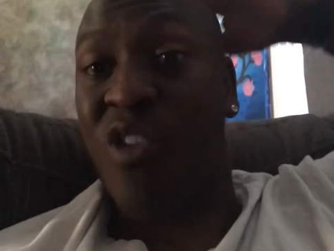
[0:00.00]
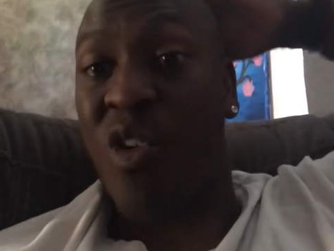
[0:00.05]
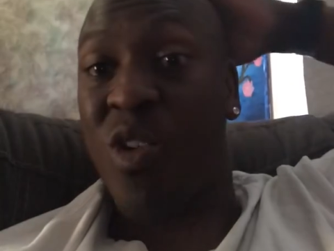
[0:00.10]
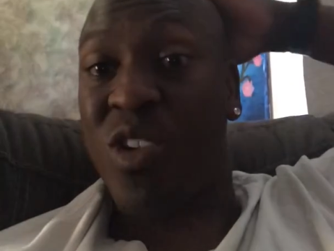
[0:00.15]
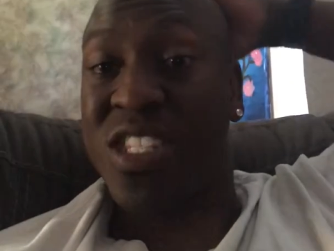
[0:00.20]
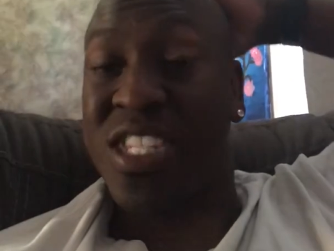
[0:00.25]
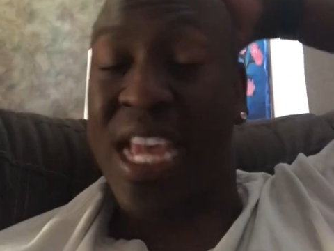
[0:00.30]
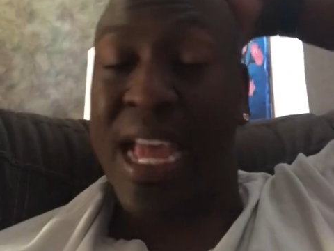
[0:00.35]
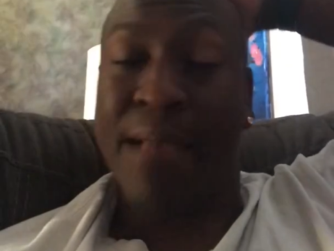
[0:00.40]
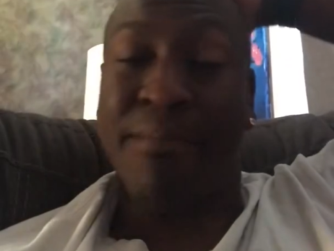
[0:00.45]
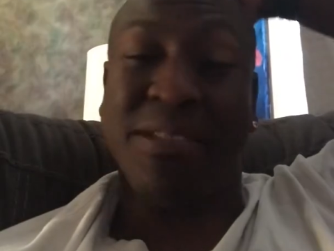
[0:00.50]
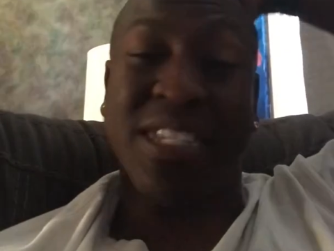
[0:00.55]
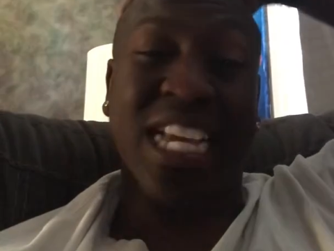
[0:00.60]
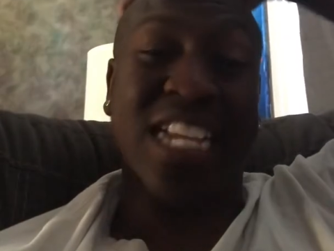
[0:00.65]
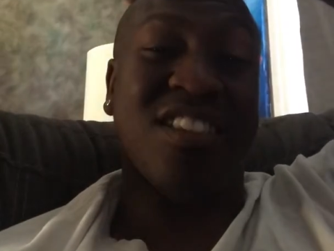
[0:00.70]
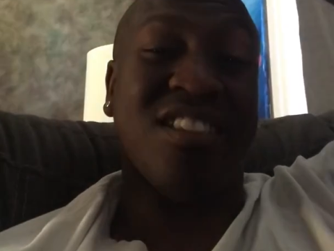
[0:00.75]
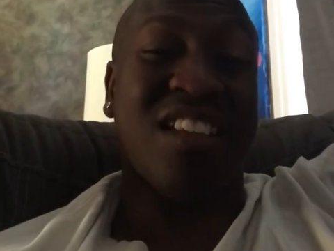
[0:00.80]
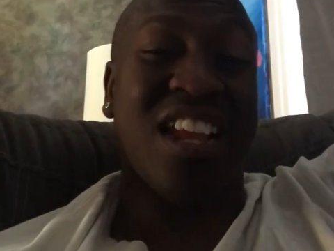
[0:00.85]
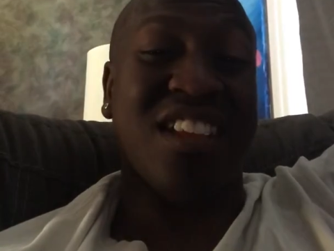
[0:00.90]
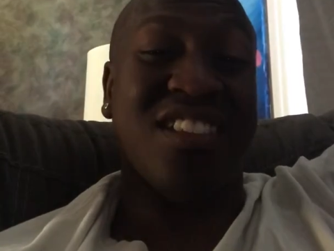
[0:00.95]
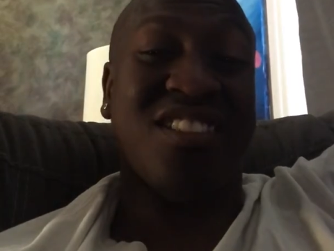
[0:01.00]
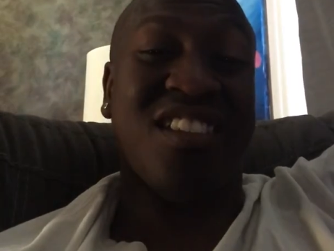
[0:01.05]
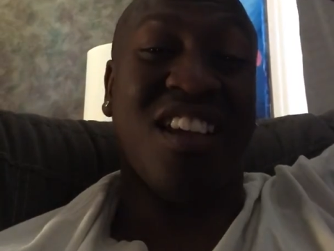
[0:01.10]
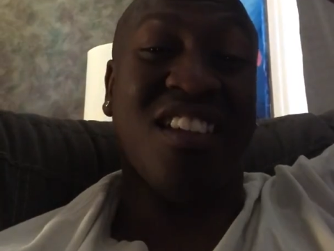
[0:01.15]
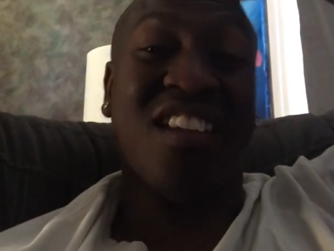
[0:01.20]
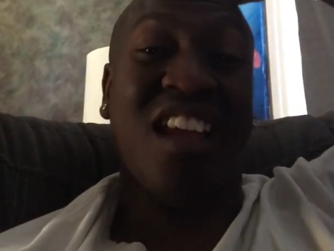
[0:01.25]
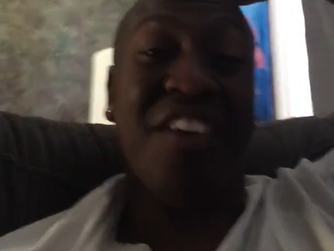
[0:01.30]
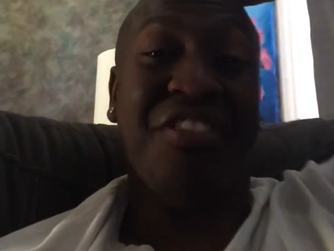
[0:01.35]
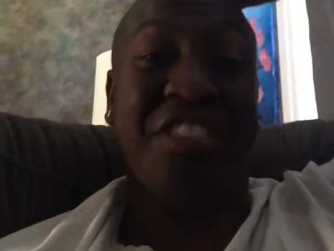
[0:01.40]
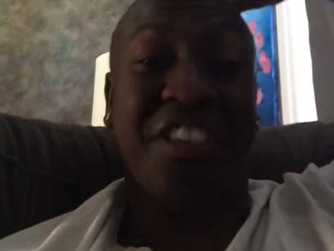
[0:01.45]
attempts and
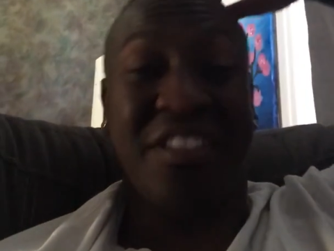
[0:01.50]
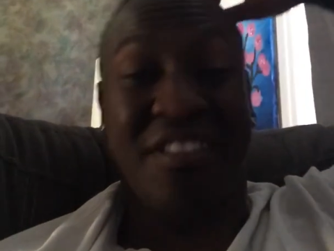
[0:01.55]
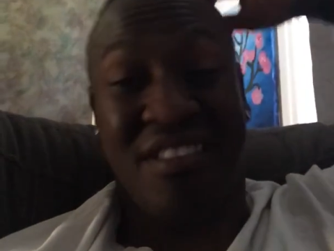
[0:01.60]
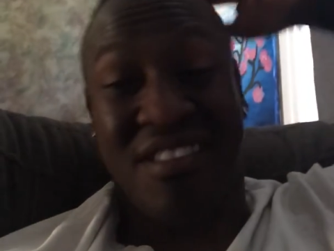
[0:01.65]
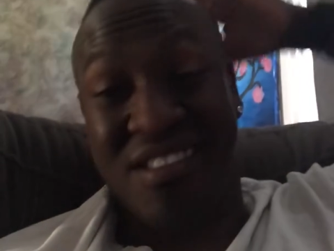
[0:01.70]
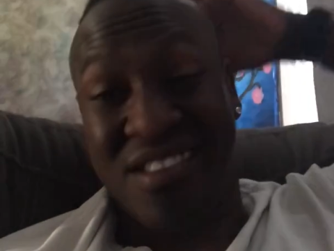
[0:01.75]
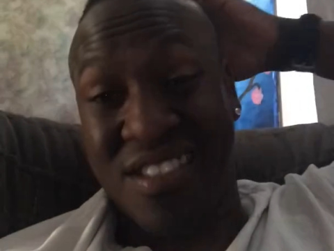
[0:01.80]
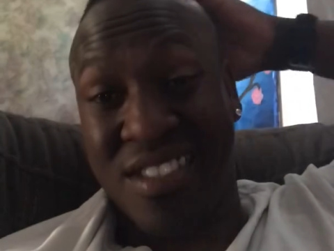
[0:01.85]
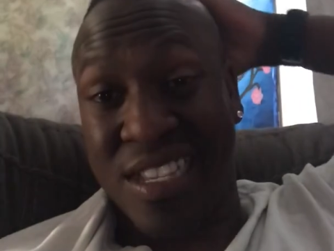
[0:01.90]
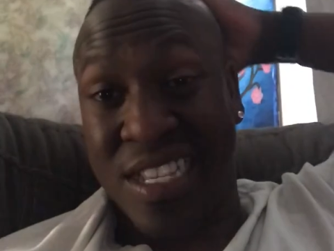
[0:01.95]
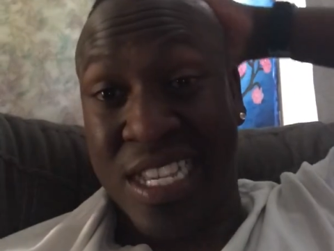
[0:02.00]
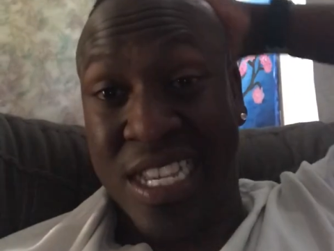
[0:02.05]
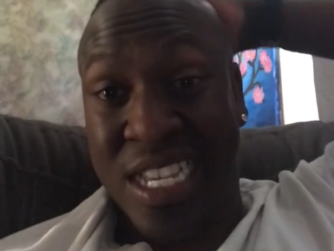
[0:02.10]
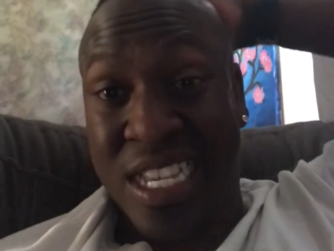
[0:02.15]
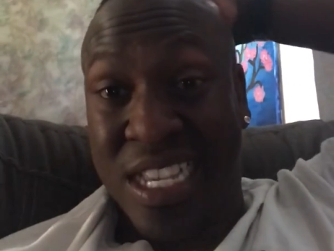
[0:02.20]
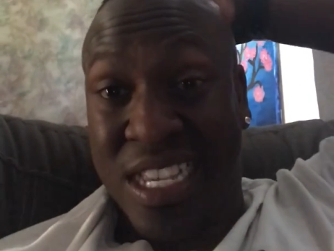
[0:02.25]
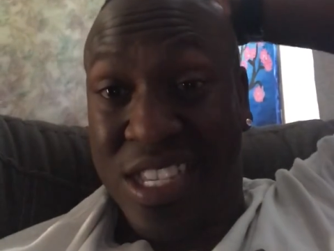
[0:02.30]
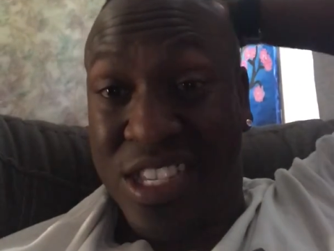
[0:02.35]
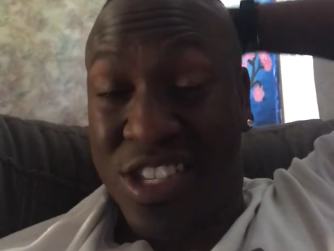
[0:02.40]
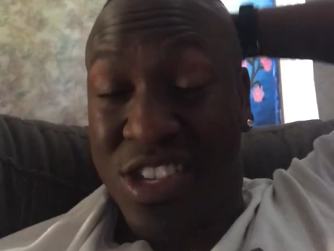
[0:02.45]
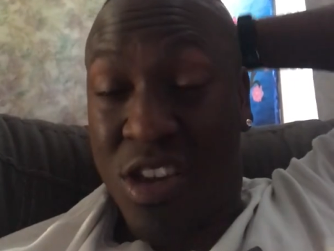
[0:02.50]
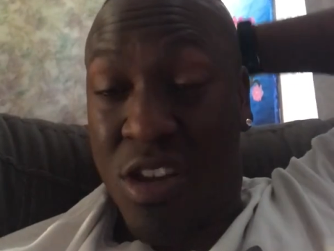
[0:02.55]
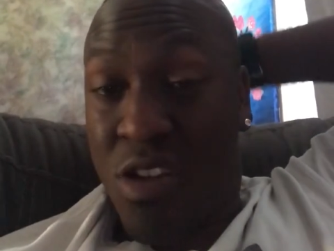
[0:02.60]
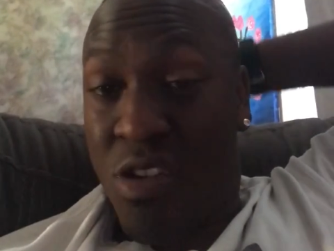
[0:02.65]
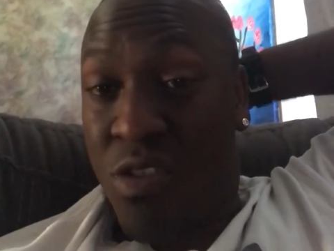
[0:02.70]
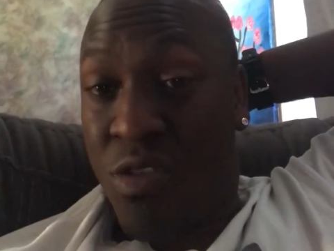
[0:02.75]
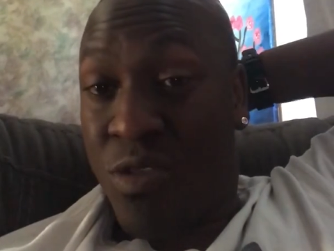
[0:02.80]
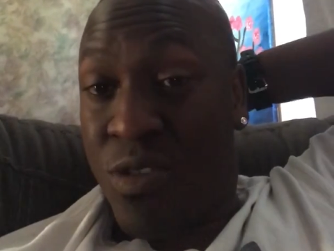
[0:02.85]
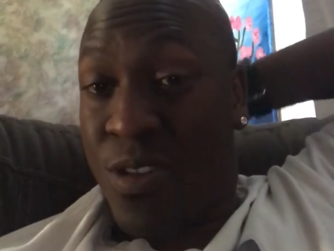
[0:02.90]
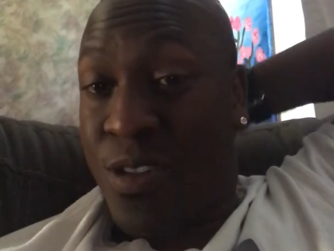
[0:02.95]
done nothing.
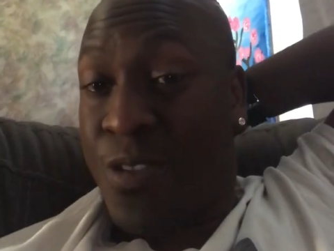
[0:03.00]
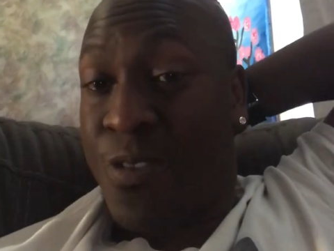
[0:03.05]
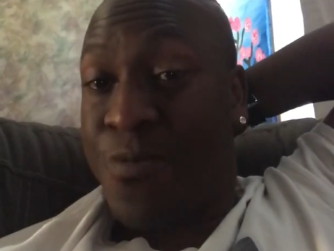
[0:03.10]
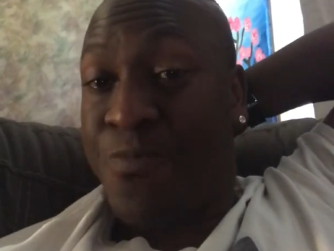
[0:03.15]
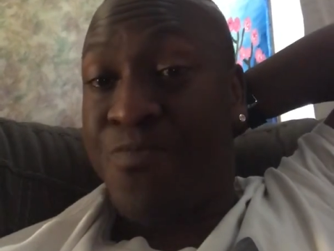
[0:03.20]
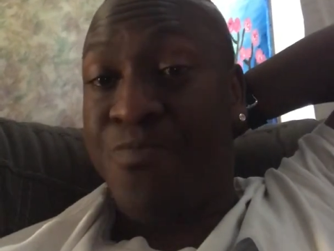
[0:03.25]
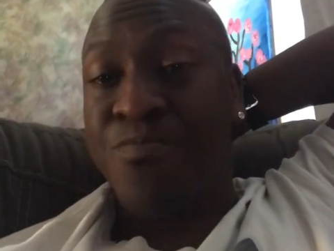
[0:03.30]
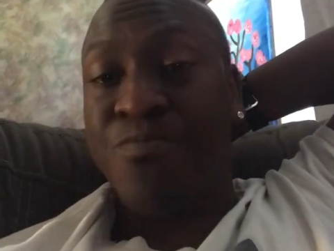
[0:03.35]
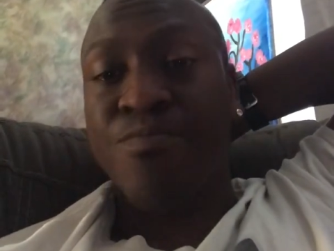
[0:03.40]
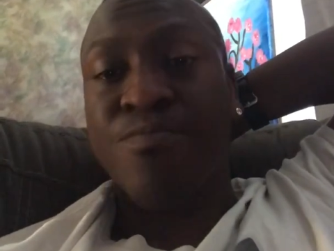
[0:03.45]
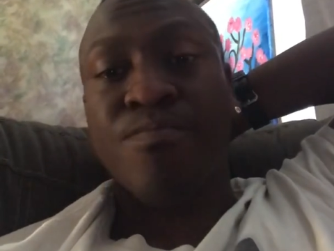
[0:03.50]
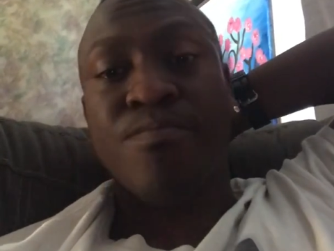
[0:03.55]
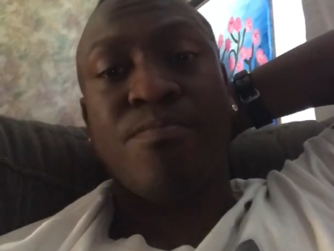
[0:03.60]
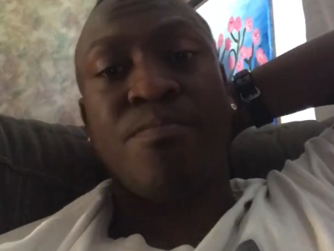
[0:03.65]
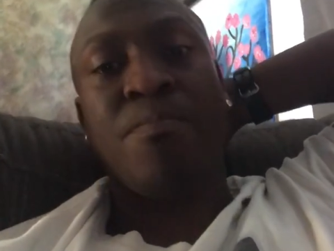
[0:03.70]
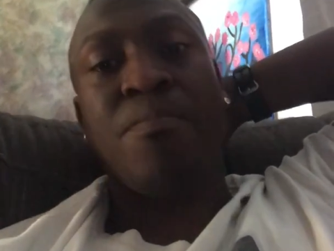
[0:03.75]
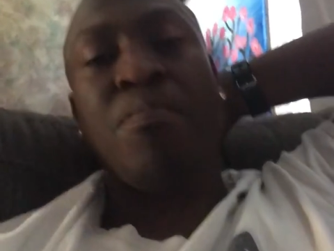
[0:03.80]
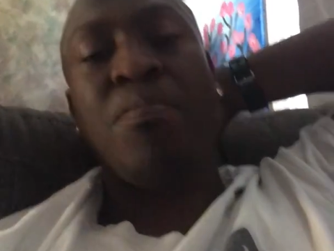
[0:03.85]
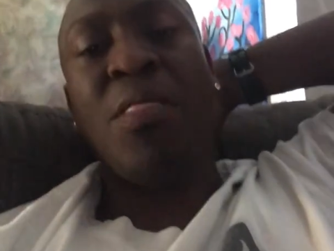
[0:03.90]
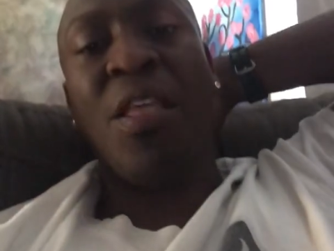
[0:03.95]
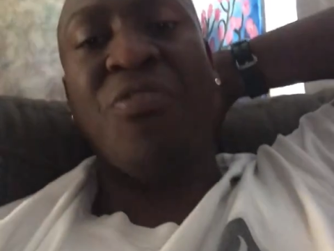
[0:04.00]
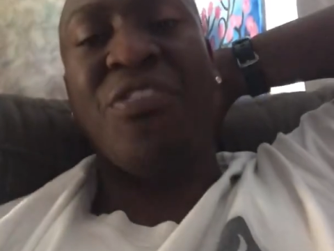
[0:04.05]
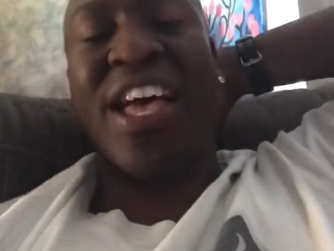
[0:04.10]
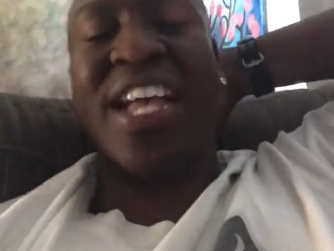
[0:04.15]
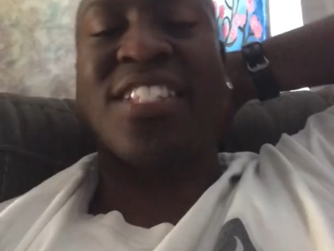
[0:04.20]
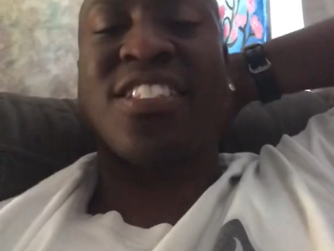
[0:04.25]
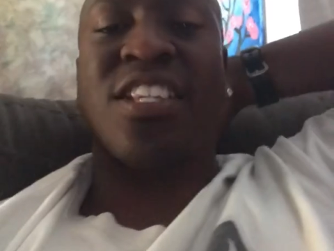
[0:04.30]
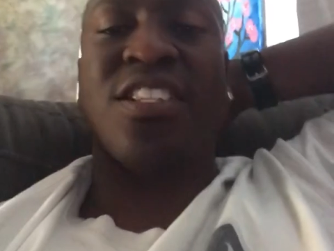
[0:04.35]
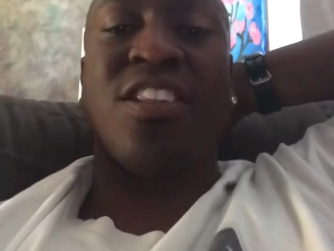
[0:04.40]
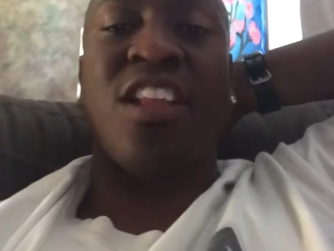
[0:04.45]
So
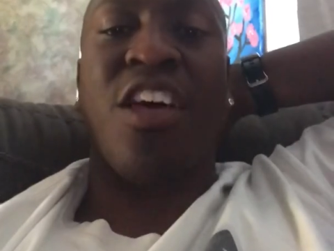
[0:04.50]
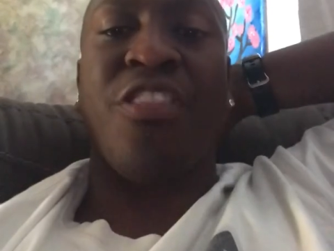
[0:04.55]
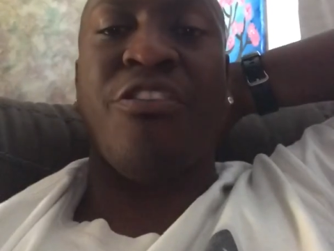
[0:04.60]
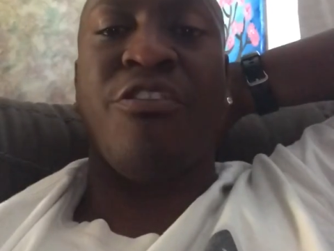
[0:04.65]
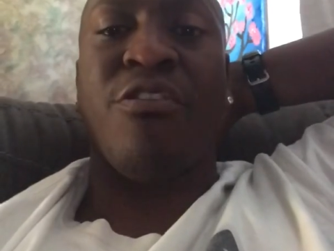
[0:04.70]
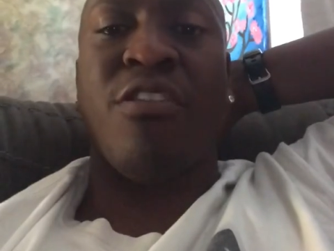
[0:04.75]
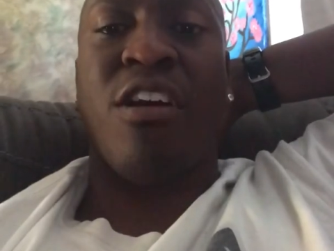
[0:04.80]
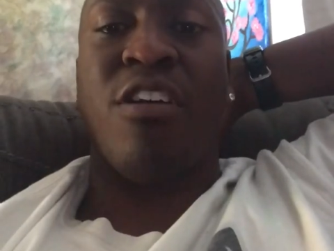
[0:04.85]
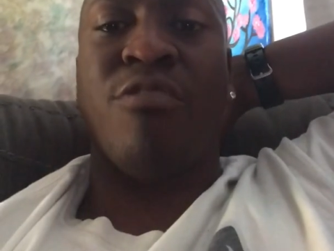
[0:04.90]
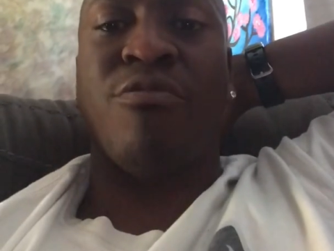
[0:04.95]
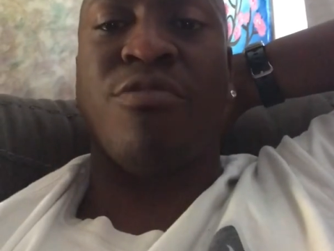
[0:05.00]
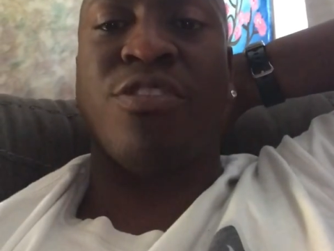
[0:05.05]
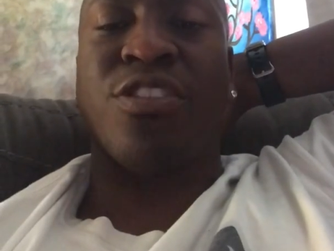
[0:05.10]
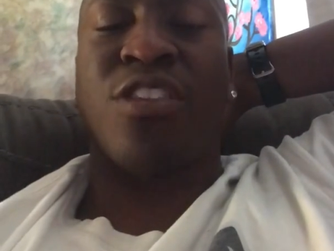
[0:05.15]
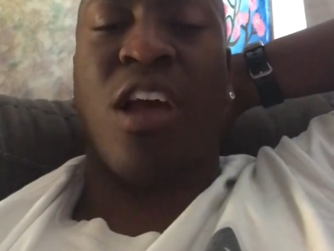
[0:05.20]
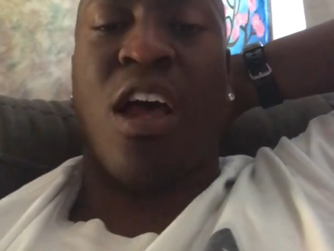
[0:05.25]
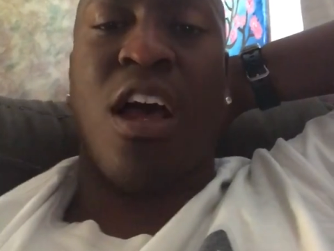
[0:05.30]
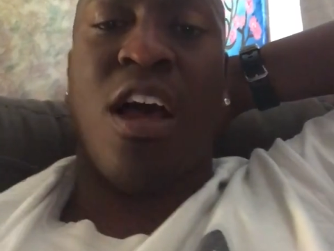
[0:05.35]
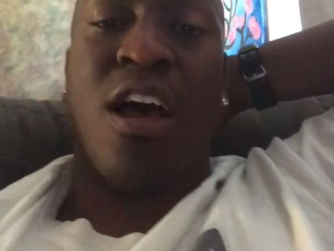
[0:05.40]
that's another